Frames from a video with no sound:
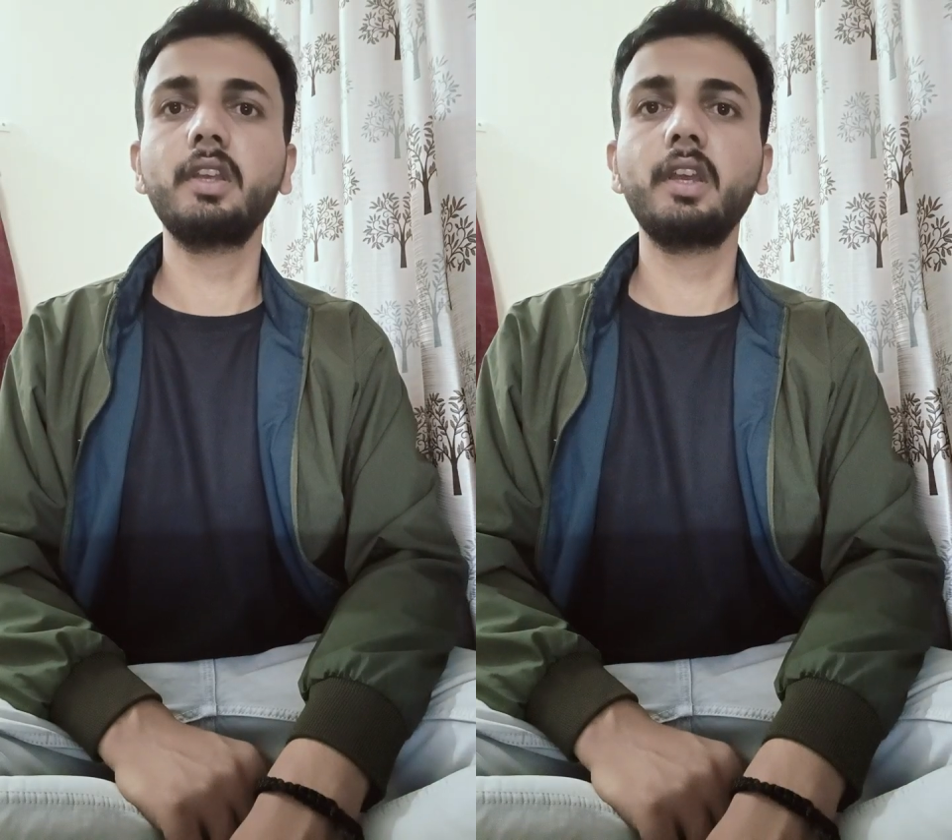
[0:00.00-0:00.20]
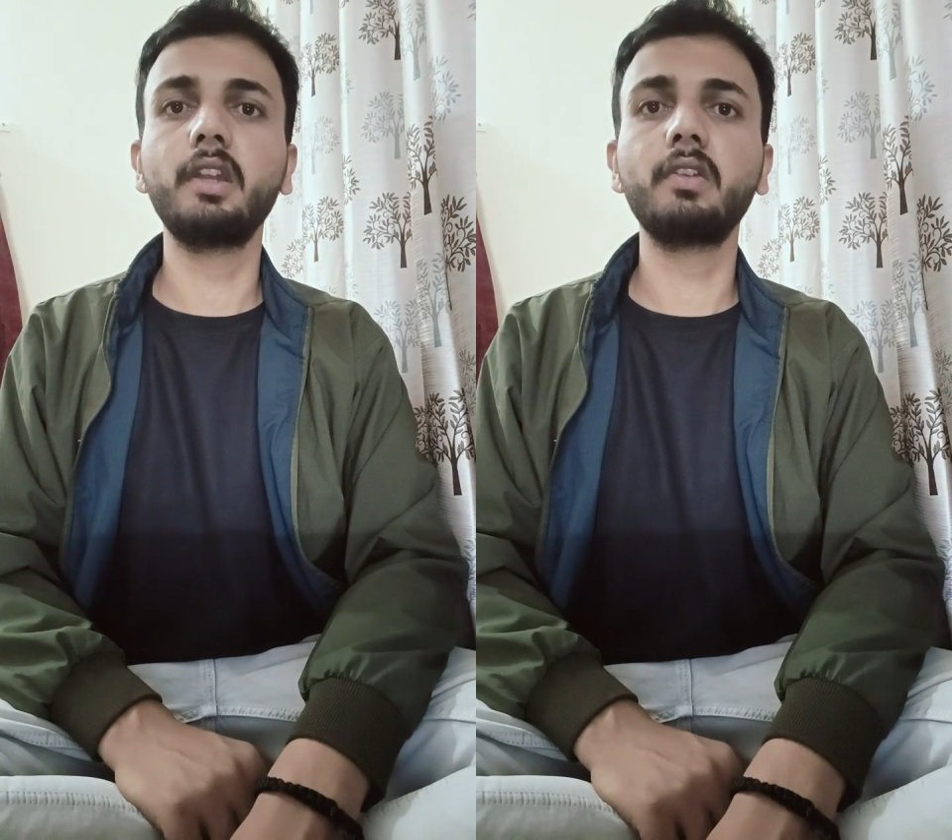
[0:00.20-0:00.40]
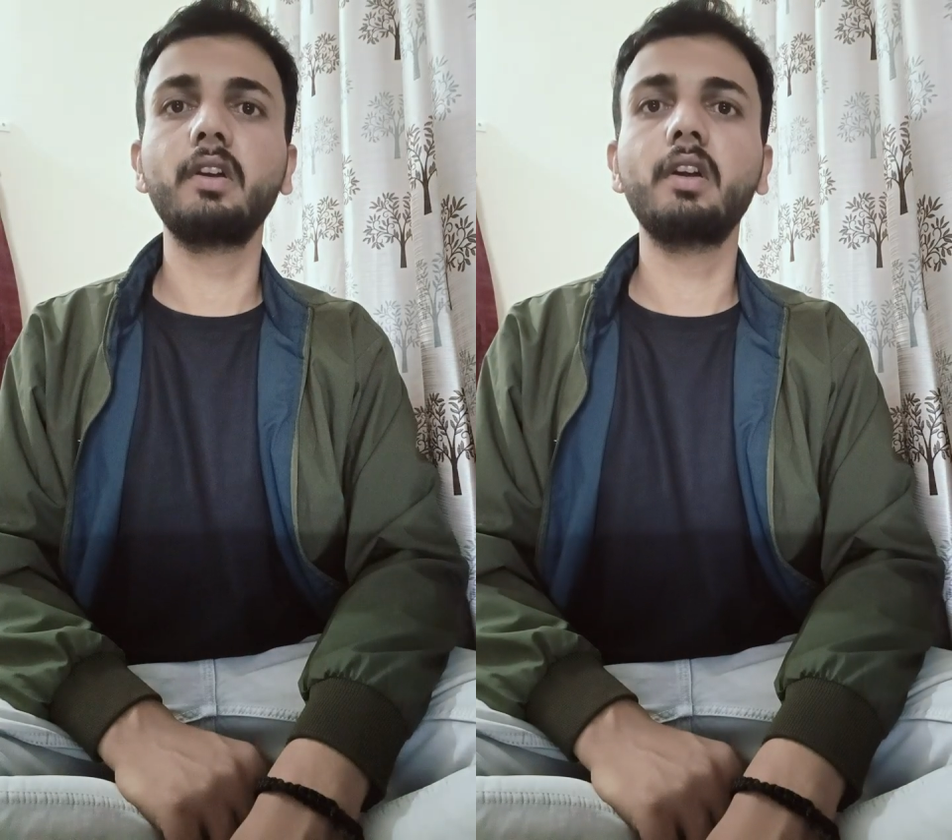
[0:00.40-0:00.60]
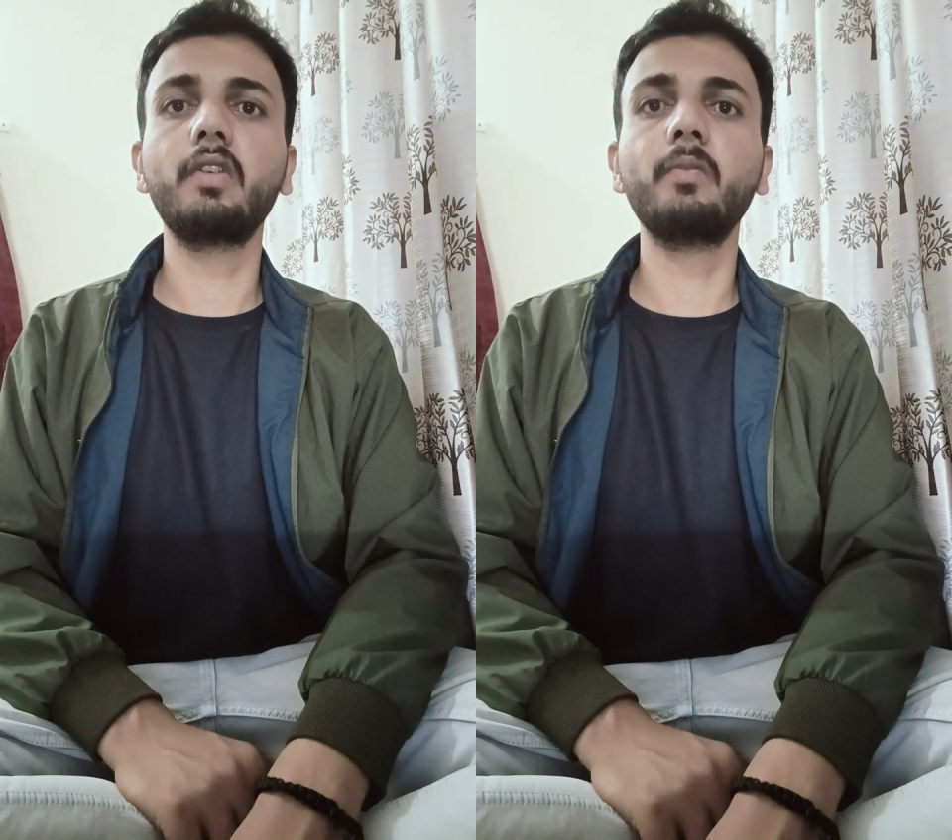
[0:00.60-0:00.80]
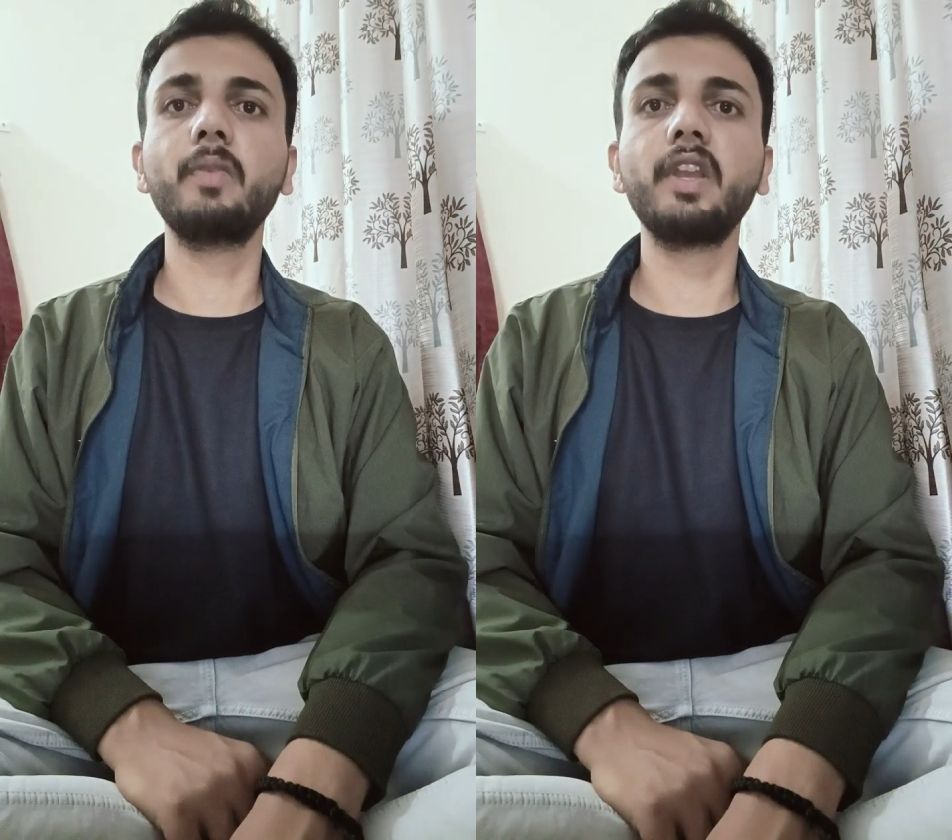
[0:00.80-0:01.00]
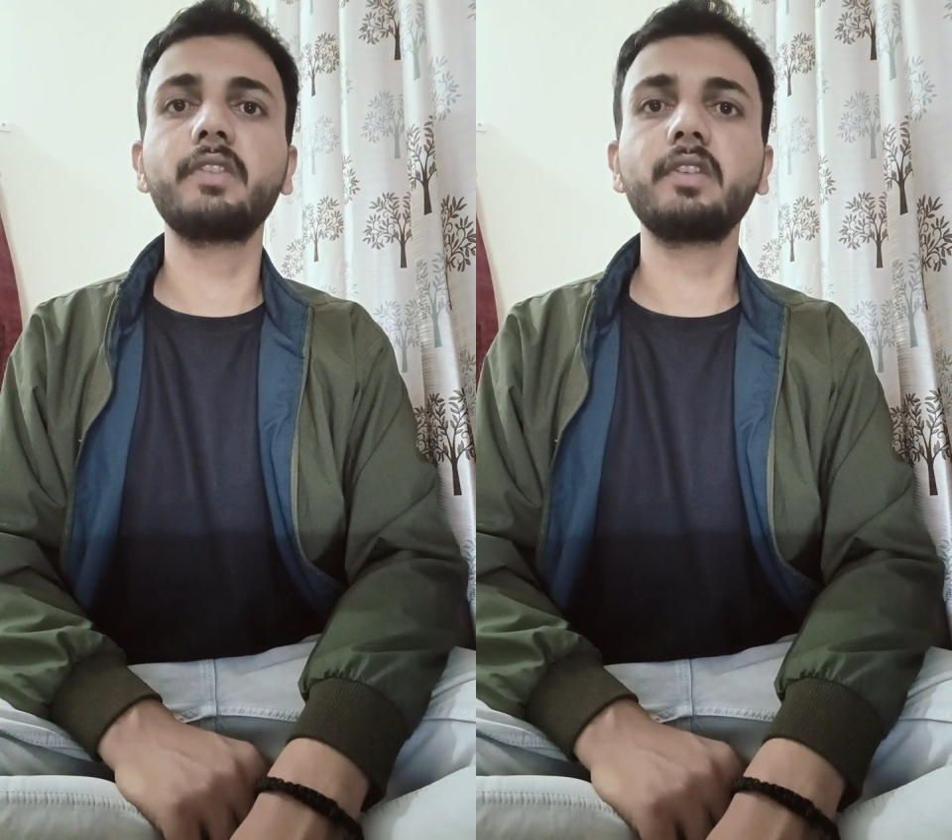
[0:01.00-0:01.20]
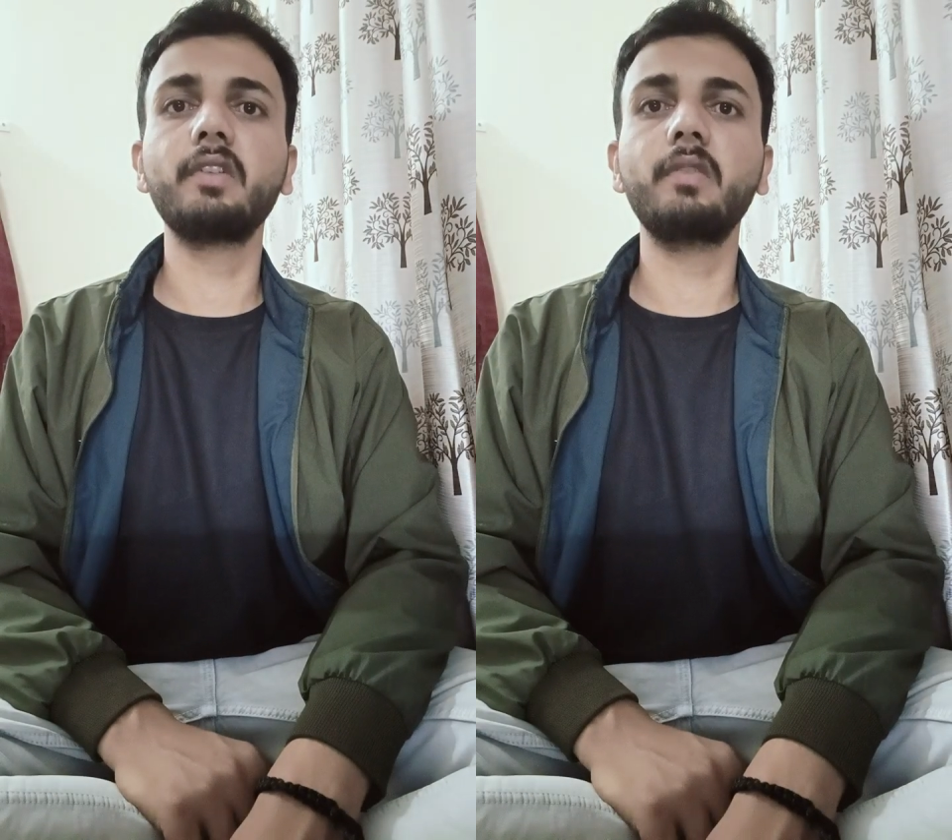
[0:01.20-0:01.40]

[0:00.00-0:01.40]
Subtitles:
and complexing